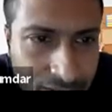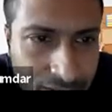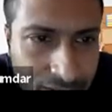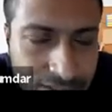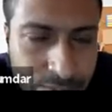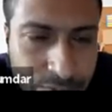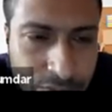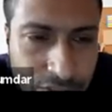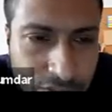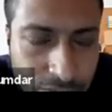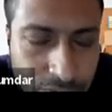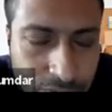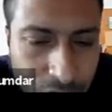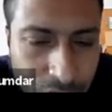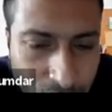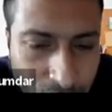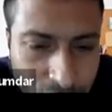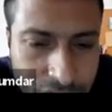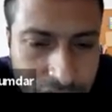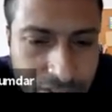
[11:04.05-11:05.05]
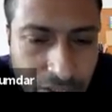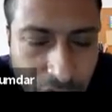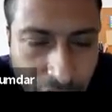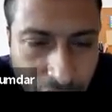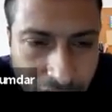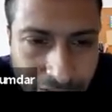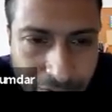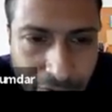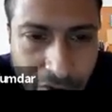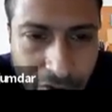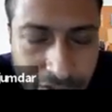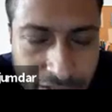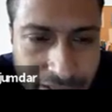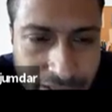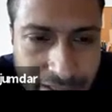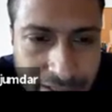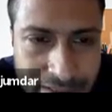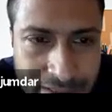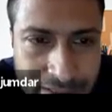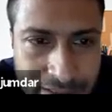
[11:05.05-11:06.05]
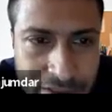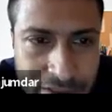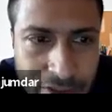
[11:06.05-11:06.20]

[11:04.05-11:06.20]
subset of the nodes and all their edges.